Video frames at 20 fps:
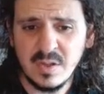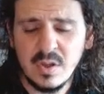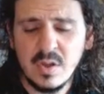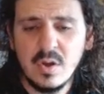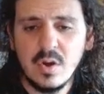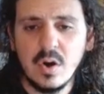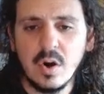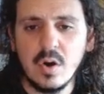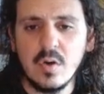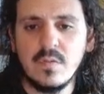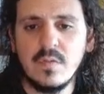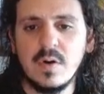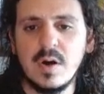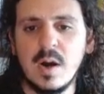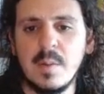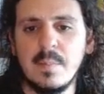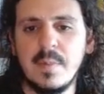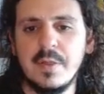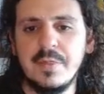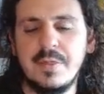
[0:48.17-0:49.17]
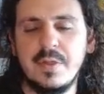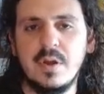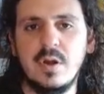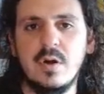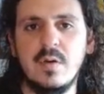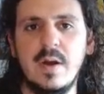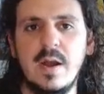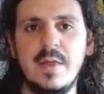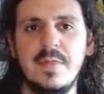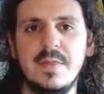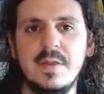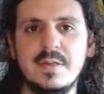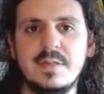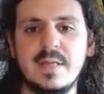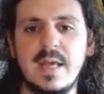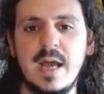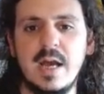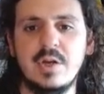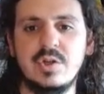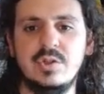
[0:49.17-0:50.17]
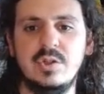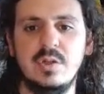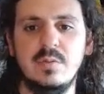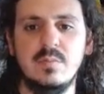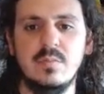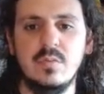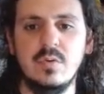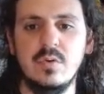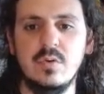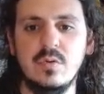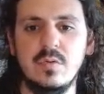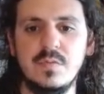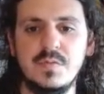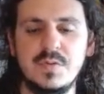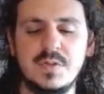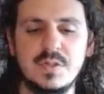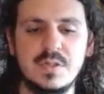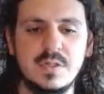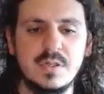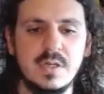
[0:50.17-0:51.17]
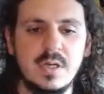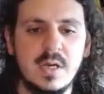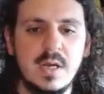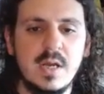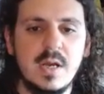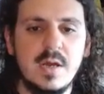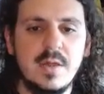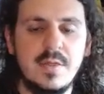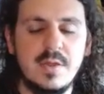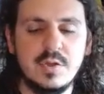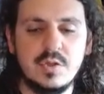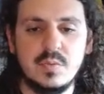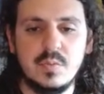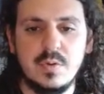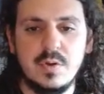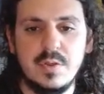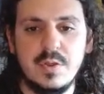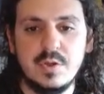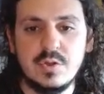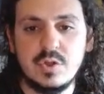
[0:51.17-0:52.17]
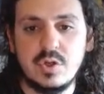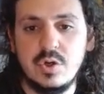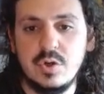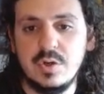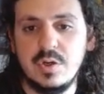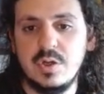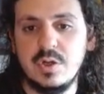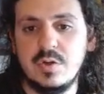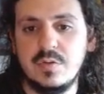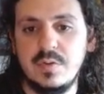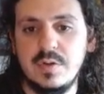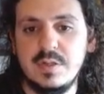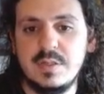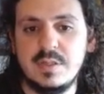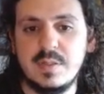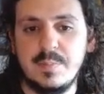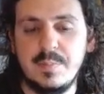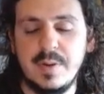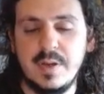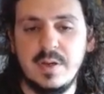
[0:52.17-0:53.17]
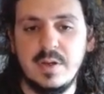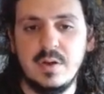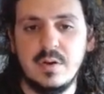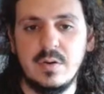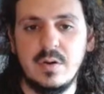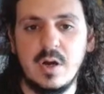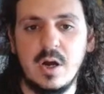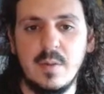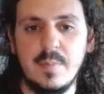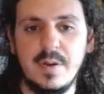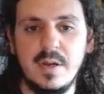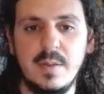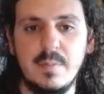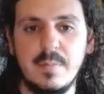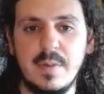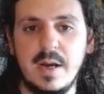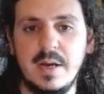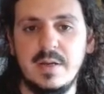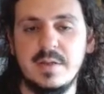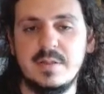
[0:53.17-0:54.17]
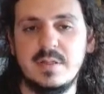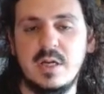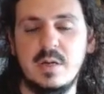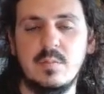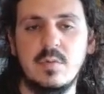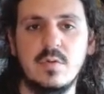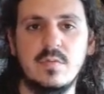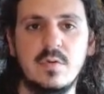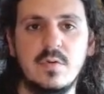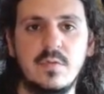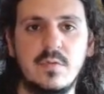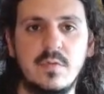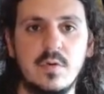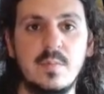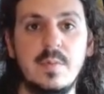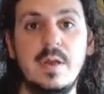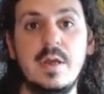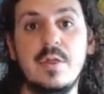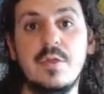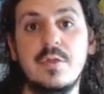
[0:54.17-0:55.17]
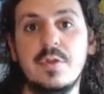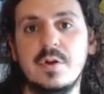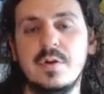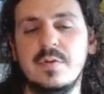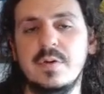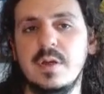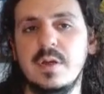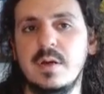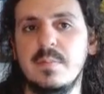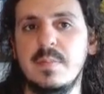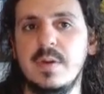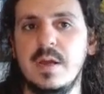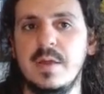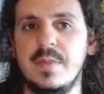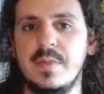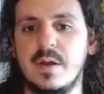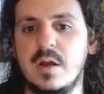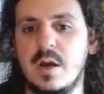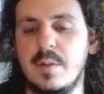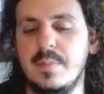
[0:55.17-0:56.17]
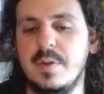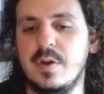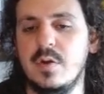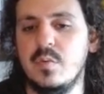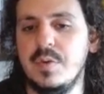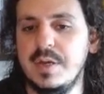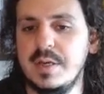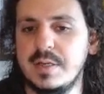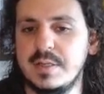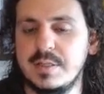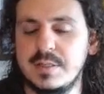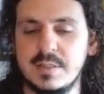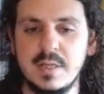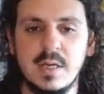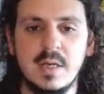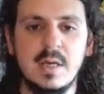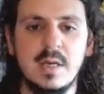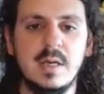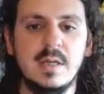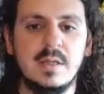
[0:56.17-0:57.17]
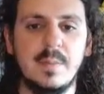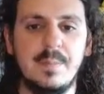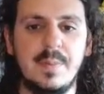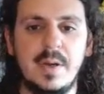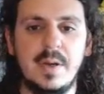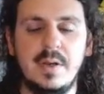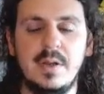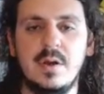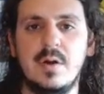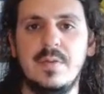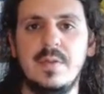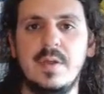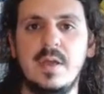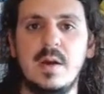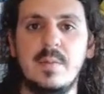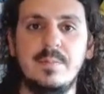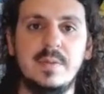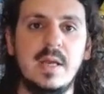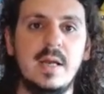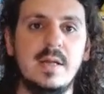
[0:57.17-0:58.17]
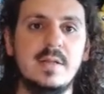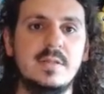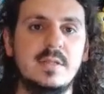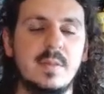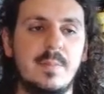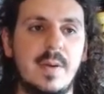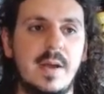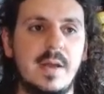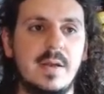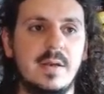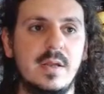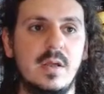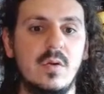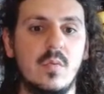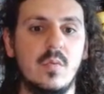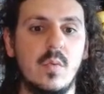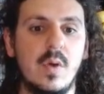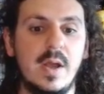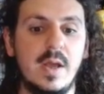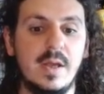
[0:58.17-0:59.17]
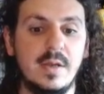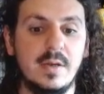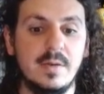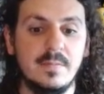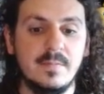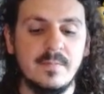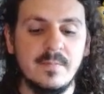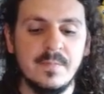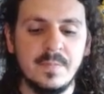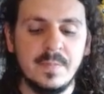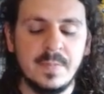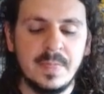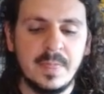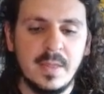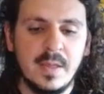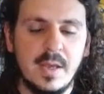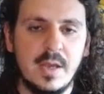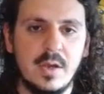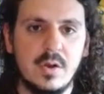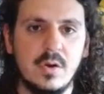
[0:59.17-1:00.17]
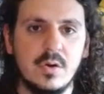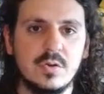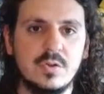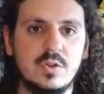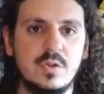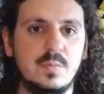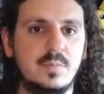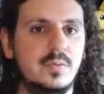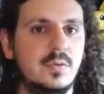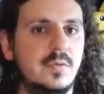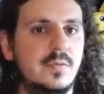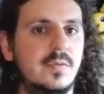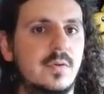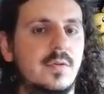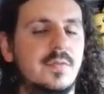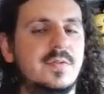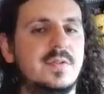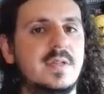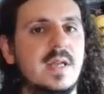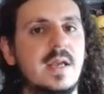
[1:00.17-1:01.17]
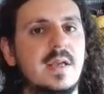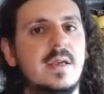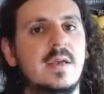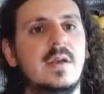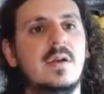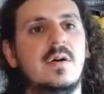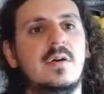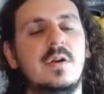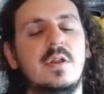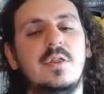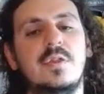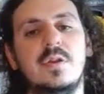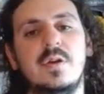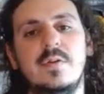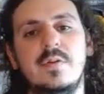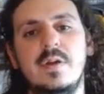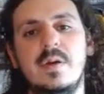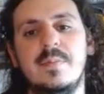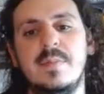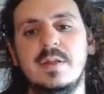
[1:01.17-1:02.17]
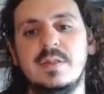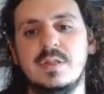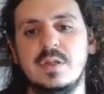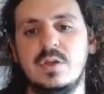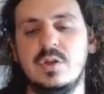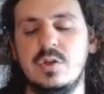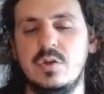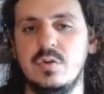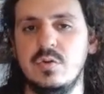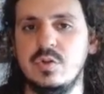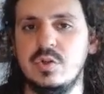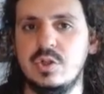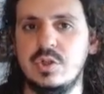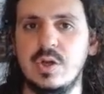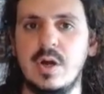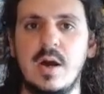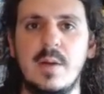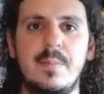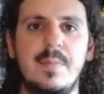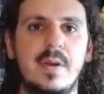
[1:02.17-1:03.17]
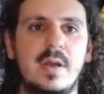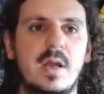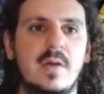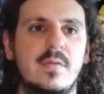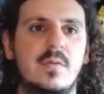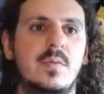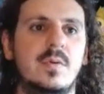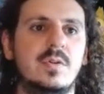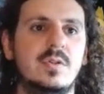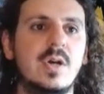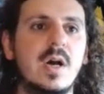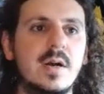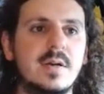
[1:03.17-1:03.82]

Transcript: over a month ago, and this actually moves. This could increase depending on how many miners come over from Ethereum in the coming weeks, depending on the updates, depending when it goes to proof of staking on Ethereum. That's a huge topic. Everyone talks